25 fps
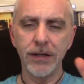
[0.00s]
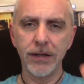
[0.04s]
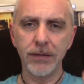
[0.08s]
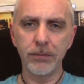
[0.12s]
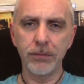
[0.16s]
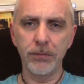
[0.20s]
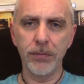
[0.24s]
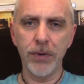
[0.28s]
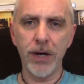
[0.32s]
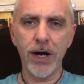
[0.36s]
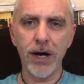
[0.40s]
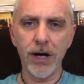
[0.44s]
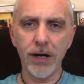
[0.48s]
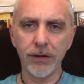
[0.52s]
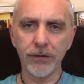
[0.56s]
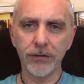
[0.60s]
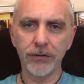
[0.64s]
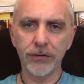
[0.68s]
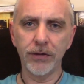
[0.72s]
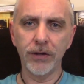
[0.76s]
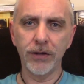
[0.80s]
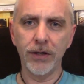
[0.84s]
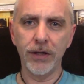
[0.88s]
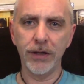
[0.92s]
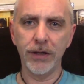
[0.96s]

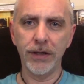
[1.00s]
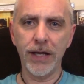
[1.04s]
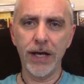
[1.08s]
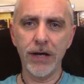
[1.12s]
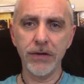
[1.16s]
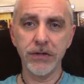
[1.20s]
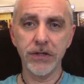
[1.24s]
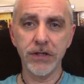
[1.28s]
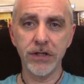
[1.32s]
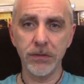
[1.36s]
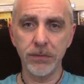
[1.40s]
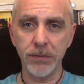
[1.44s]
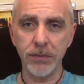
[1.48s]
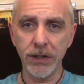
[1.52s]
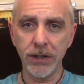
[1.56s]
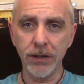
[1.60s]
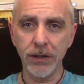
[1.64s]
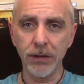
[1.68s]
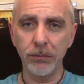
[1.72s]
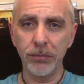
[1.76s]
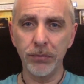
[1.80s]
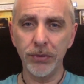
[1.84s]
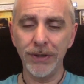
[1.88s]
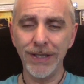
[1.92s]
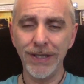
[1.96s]
box allows it to be
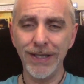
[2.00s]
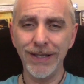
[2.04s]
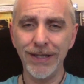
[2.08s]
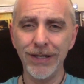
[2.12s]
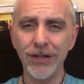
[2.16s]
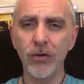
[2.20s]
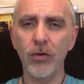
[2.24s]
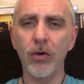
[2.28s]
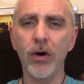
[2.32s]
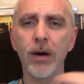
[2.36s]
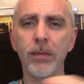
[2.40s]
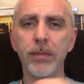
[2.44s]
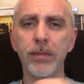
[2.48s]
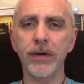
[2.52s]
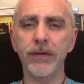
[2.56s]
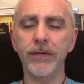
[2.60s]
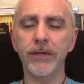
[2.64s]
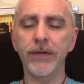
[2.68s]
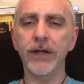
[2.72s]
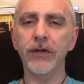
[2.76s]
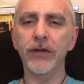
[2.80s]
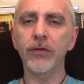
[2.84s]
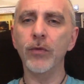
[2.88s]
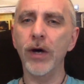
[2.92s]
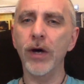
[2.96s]
completely cooperative,
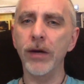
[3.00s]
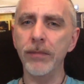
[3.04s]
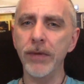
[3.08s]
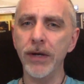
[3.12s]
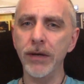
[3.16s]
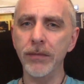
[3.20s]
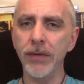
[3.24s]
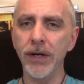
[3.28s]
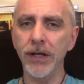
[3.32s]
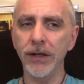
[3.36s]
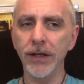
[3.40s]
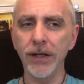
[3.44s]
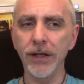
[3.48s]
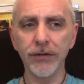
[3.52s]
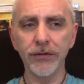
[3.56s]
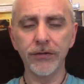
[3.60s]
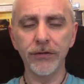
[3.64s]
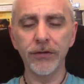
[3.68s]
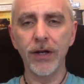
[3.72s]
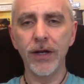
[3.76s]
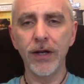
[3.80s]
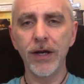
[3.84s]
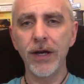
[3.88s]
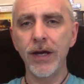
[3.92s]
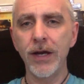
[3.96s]
and that's why it made my
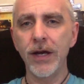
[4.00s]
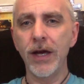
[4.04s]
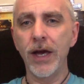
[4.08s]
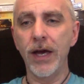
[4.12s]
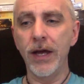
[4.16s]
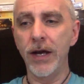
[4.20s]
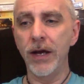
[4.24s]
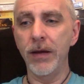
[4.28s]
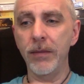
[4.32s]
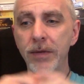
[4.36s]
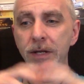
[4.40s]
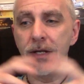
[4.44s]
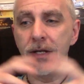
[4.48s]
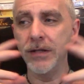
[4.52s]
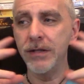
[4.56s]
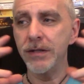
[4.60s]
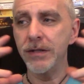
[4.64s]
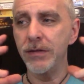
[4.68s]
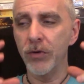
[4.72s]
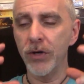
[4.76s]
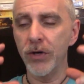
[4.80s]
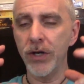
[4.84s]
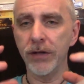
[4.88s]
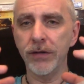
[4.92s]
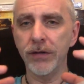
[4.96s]
list. And I mean,
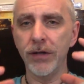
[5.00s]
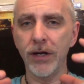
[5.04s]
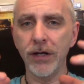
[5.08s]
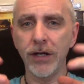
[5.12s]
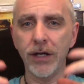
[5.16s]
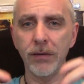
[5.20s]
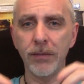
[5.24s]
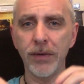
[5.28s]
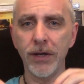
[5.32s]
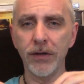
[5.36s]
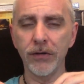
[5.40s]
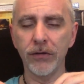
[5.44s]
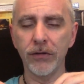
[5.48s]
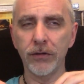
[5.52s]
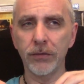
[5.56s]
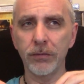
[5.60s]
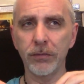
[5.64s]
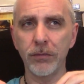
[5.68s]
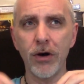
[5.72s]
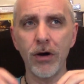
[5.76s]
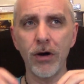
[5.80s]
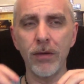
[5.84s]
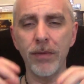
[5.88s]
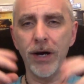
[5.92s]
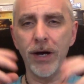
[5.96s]
we're not talking about a
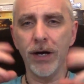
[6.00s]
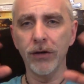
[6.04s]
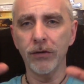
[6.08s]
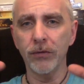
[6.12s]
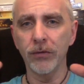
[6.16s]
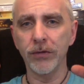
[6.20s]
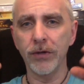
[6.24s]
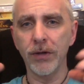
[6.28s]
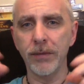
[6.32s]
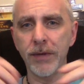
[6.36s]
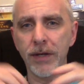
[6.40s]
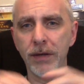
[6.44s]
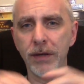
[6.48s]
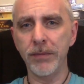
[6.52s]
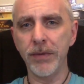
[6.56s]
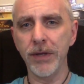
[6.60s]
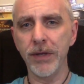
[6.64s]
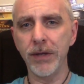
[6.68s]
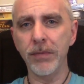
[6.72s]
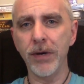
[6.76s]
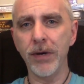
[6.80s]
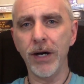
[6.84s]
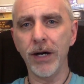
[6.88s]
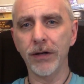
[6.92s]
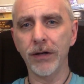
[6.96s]
small box. We're talking about a
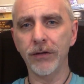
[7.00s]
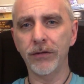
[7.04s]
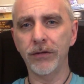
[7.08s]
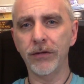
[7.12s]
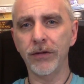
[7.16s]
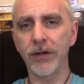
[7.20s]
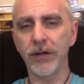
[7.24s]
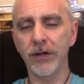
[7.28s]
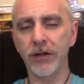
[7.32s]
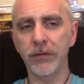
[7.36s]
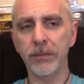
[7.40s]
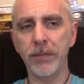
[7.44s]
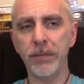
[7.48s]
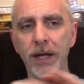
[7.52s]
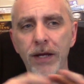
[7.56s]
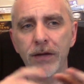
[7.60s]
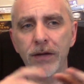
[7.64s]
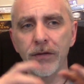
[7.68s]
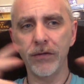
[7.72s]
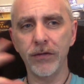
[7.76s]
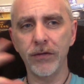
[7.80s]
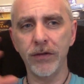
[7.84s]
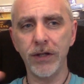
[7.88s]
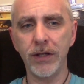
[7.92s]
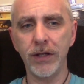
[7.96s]
big box that
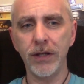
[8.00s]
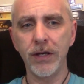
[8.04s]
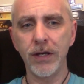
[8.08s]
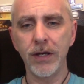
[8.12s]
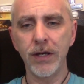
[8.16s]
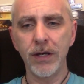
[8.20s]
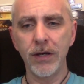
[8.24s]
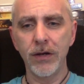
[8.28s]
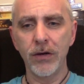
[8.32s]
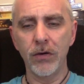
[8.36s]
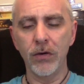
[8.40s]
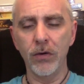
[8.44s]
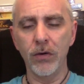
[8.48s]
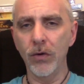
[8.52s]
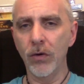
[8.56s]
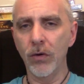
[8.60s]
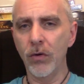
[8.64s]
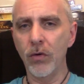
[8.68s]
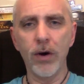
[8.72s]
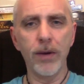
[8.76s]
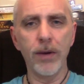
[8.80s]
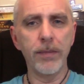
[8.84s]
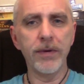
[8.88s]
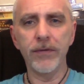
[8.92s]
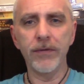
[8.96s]
expands the whole
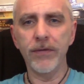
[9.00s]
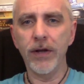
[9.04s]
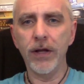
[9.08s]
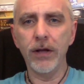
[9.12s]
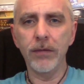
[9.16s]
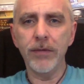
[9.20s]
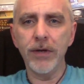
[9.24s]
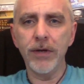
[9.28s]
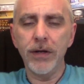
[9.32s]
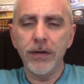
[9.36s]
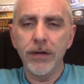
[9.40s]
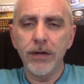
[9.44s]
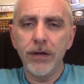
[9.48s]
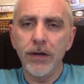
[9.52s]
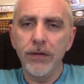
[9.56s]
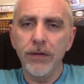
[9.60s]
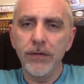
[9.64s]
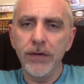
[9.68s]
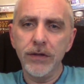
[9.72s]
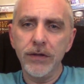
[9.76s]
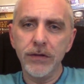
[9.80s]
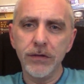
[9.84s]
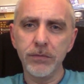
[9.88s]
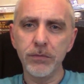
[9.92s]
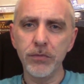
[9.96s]
cooperative element of
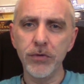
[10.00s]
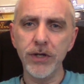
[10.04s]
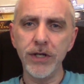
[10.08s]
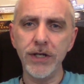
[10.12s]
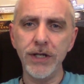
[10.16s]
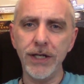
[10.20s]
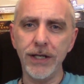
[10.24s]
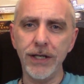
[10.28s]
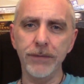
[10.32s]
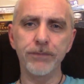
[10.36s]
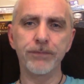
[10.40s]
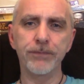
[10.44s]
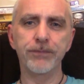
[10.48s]
it. Pretty neat.